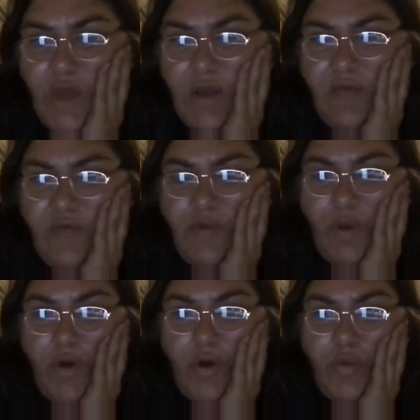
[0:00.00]
if you
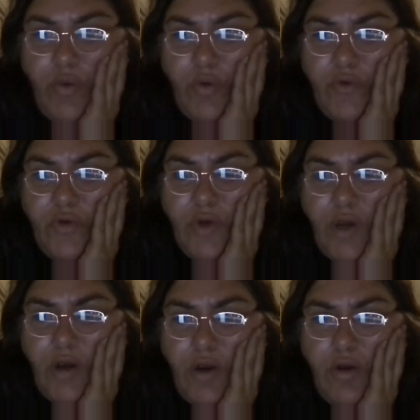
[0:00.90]
borrow books, I
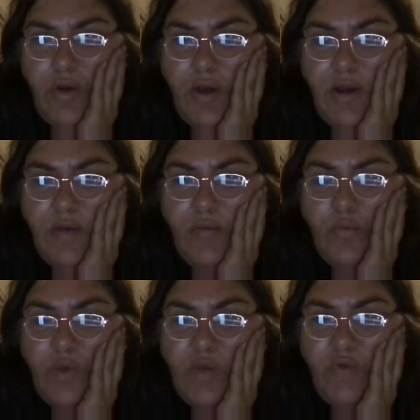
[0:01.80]
know
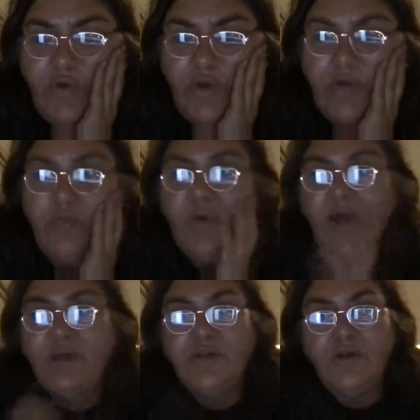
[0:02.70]
in
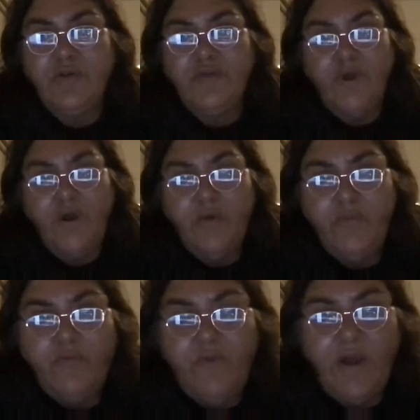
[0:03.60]
relation to Latrobe
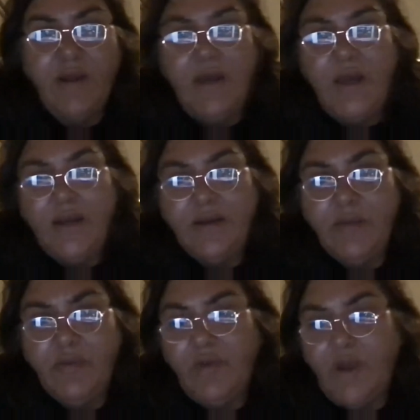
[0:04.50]
Valley and
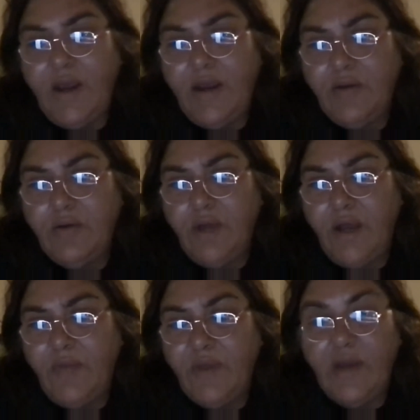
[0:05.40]
Gippsland,
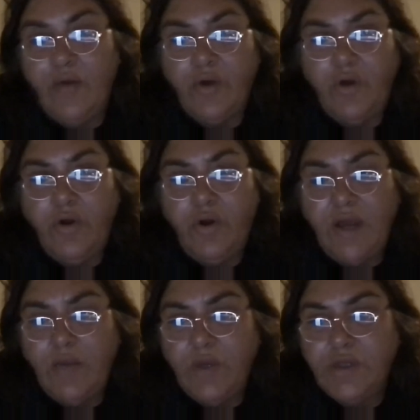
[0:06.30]
the Gunai Kurnai
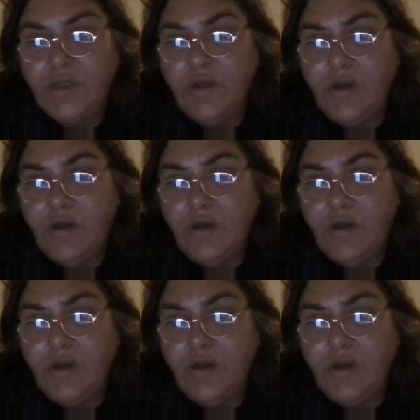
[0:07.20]
language,